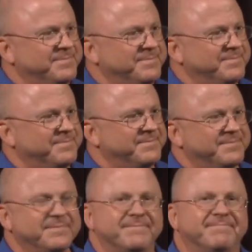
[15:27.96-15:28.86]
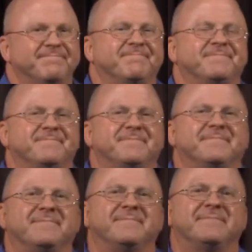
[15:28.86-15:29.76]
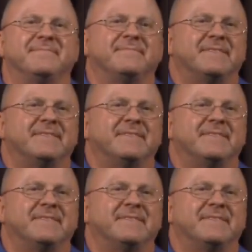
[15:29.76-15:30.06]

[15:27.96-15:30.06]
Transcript: No one is speaking in this clip.